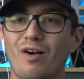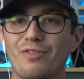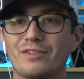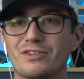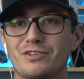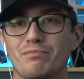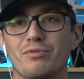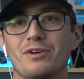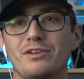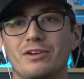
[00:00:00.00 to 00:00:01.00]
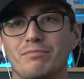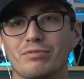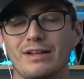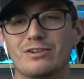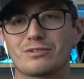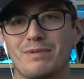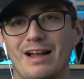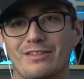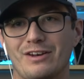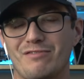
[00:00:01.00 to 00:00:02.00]
I think this is a pretty good players
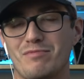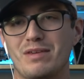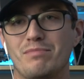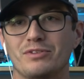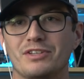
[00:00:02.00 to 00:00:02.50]
pack that MVP put